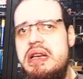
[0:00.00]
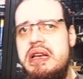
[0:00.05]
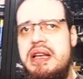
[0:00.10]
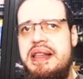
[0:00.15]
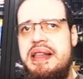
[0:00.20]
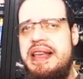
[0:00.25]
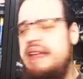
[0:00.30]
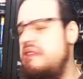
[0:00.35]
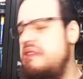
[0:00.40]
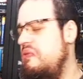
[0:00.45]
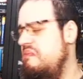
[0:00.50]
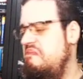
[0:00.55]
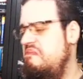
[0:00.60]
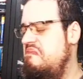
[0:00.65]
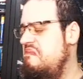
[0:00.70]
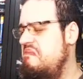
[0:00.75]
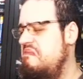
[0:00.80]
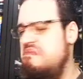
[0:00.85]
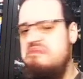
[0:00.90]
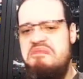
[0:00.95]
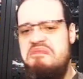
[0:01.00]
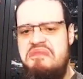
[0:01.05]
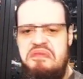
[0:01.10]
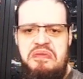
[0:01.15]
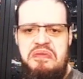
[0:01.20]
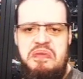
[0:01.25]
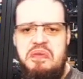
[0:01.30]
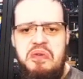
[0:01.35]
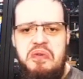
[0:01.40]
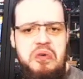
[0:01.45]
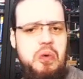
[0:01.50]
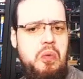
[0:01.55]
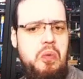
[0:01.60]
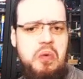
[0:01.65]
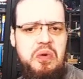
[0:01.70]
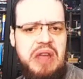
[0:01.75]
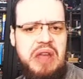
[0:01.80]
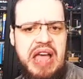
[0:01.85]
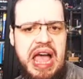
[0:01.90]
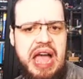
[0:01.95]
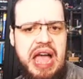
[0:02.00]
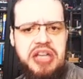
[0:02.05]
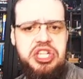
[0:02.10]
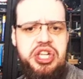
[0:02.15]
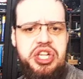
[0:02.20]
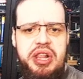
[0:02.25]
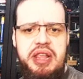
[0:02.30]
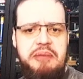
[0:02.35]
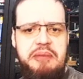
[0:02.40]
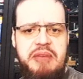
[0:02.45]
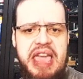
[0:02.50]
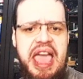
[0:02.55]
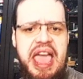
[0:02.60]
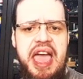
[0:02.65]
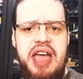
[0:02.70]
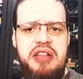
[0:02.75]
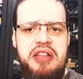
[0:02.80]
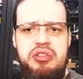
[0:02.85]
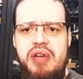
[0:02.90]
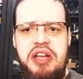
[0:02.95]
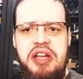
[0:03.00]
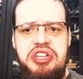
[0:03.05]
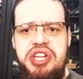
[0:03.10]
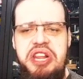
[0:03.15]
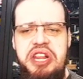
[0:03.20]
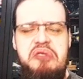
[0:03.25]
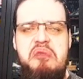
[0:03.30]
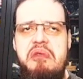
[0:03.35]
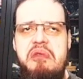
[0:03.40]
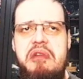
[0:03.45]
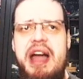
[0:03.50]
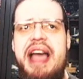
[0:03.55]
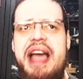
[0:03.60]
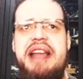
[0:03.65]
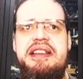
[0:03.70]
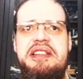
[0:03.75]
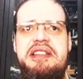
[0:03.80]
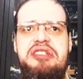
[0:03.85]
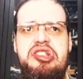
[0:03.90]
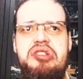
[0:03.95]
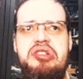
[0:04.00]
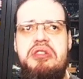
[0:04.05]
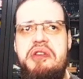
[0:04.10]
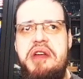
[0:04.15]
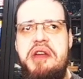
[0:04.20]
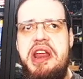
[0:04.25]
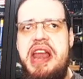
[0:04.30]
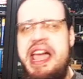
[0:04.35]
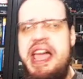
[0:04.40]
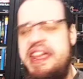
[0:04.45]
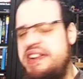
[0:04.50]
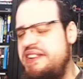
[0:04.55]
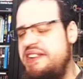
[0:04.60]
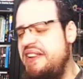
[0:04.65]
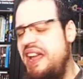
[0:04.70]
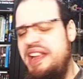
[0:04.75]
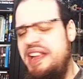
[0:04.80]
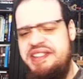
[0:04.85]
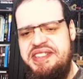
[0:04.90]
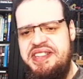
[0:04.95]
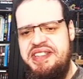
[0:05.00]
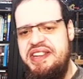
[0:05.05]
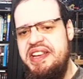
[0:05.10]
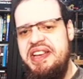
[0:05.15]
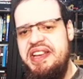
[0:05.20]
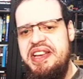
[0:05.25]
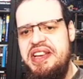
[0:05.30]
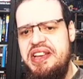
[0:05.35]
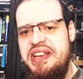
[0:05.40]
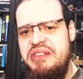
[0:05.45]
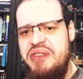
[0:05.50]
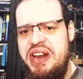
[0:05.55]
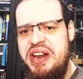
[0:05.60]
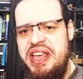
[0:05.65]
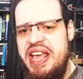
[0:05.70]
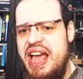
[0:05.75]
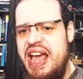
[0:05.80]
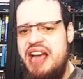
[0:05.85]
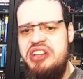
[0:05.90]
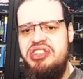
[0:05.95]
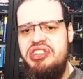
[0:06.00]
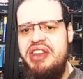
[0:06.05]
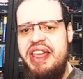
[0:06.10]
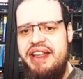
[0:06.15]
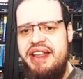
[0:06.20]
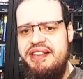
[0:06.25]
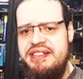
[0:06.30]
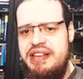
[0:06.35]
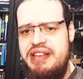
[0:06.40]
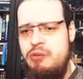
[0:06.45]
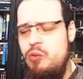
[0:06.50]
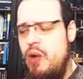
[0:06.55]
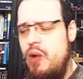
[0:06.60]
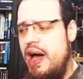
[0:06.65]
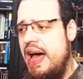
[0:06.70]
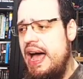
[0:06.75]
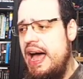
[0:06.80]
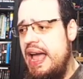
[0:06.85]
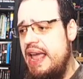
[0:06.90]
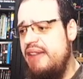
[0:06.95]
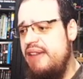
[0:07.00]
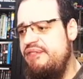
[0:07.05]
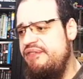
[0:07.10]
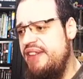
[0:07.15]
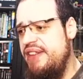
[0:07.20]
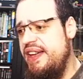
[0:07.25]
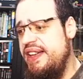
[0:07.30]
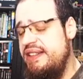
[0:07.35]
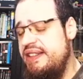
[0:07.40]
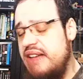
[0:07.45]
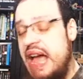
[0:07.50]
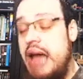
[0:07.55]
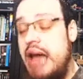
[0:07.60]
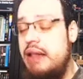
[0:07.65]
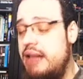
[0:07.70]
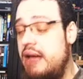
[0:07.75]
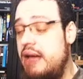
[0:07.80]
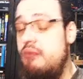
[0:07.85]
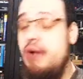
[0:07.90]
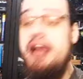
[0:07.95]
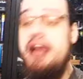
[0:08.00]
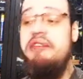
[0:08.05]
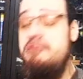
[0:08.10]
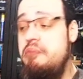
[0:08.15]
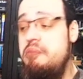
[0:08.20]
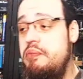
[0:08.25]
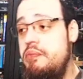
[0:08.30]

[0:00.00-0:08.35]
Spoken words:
Like, who would actually care to actually write a story like that? But he actually has a wife, had a wife,